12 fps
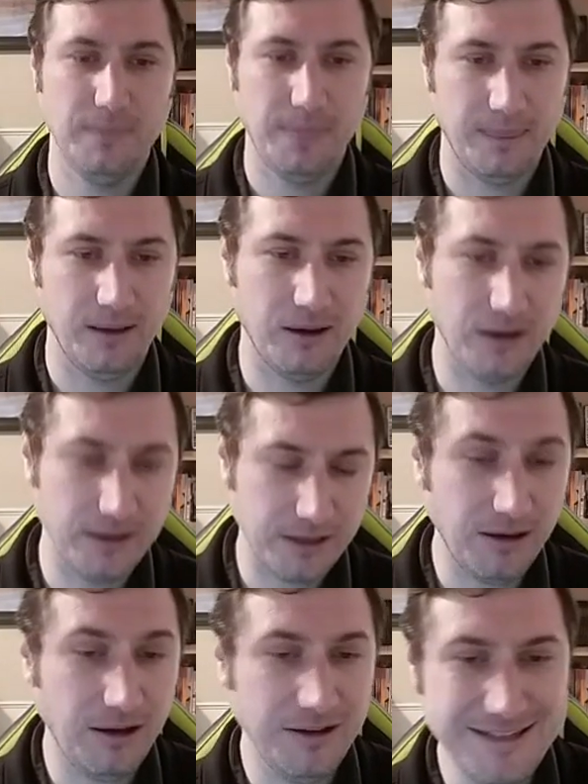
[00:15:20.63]
All right,
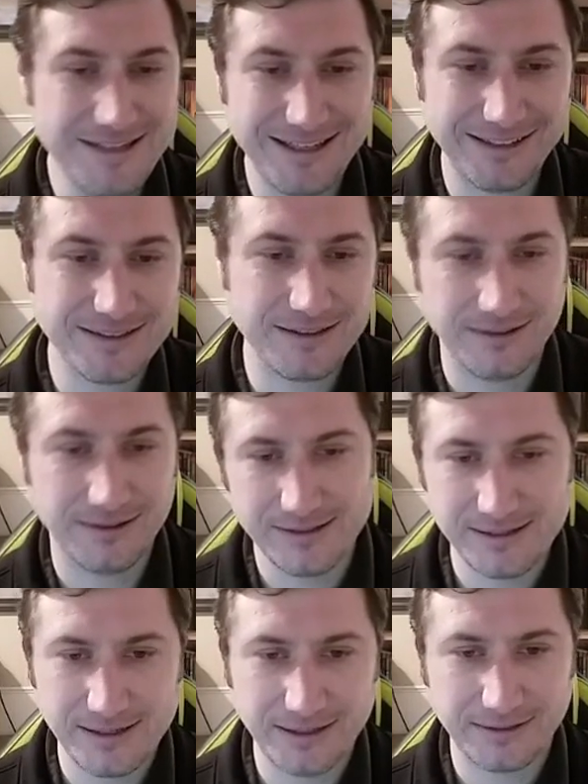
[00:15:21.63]
context,
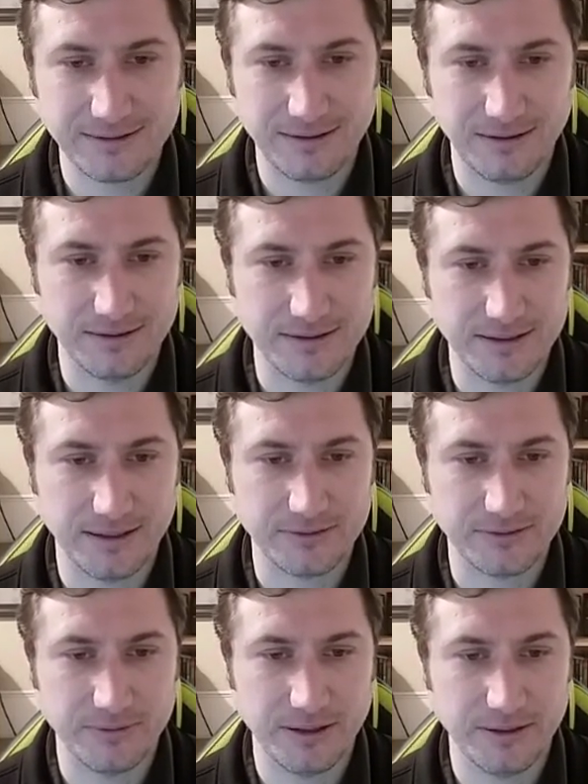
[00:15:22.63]
context, context,
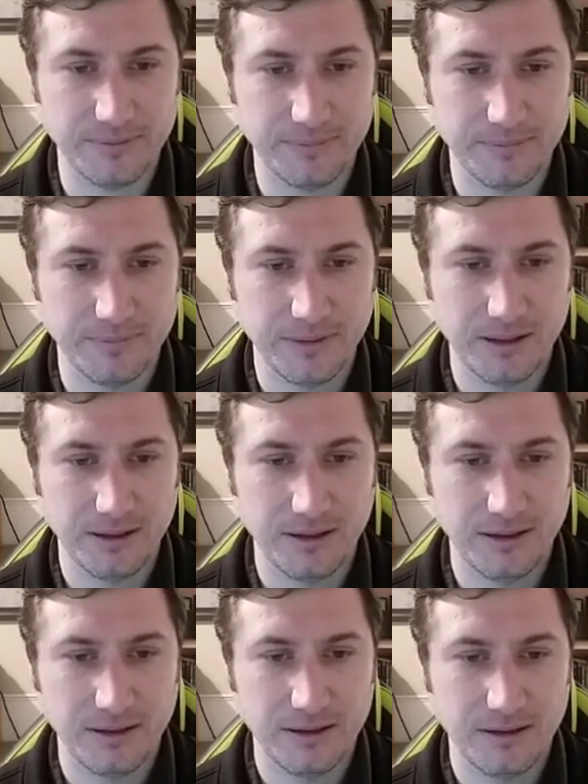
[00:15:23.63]
right?
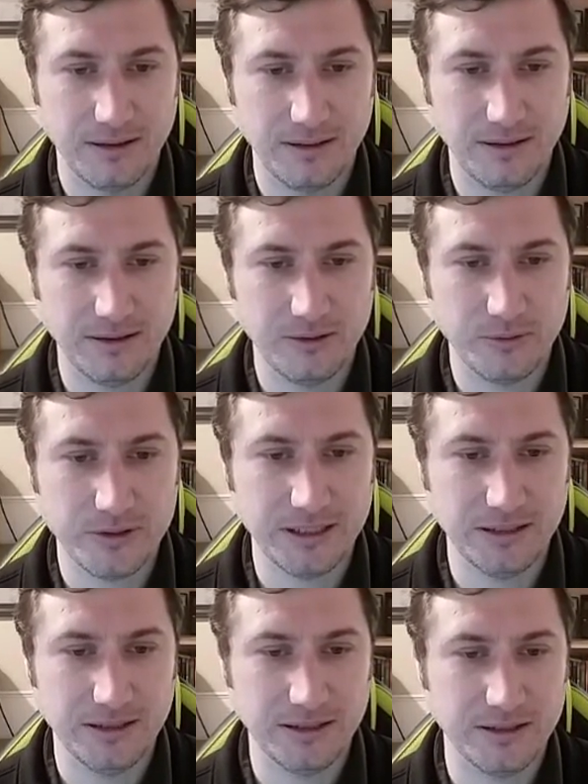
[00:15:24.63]
There we're
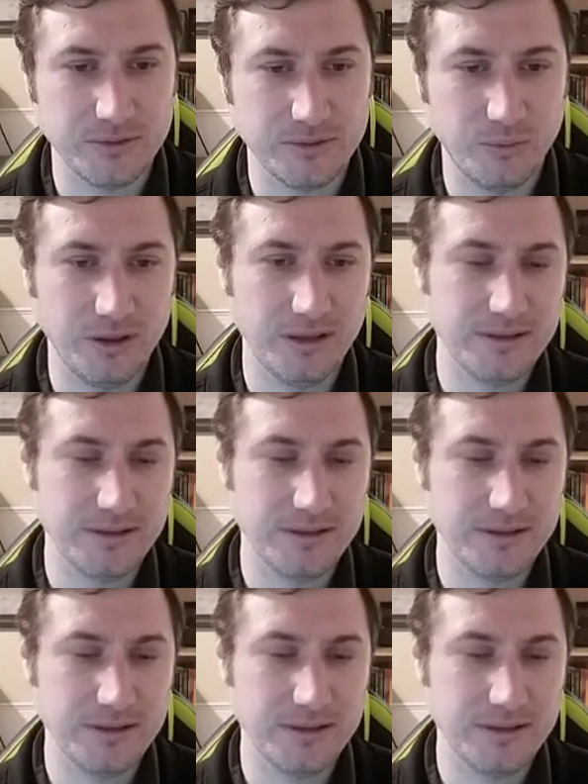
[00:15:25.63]
telling us what